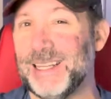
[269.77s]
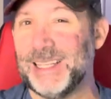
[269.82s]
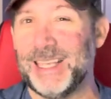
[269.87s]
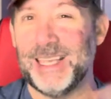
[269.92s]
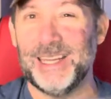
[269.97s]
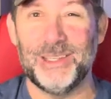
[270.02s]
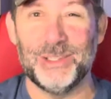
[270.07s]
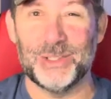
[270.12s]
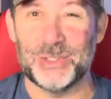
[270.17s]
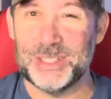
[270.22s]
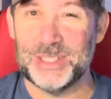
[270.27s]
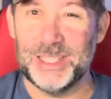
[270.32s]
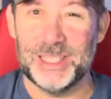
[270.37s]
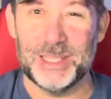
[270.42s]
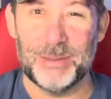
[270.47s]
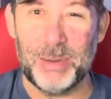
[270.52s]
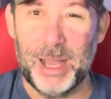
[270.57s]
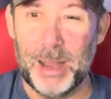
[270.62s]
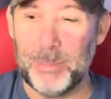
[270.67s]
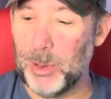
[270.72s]
Again, you'll see it in
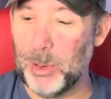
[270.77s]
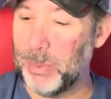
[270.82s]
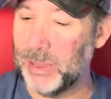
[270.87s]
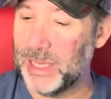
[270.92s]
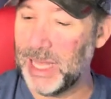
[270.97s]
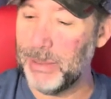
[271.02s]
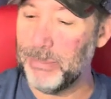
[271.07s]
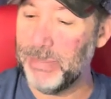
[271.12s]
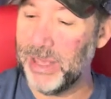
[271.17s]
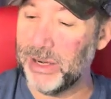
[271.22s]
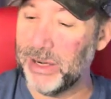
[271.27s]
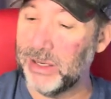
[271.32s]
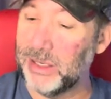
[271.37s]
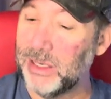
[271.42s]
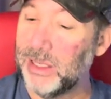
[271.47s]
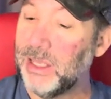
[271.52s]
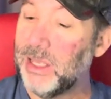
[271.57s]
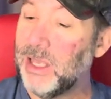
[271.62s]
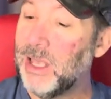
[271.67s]
the pop-up a lot better.